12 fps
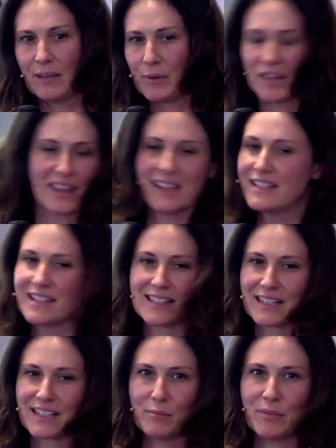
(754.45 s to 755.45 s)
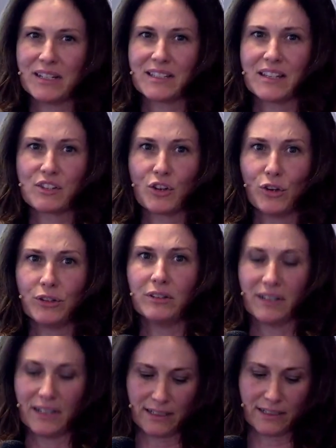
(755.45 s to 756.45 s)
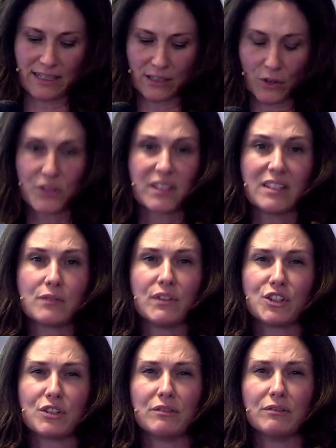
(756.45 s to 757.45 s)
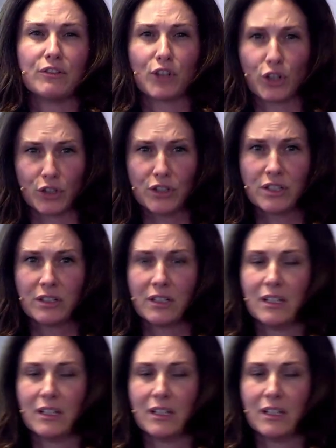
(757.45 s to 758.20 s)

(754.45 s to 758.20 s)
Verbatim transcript: By the end of the 60 minutes, it's gone and he's lost his vision for good.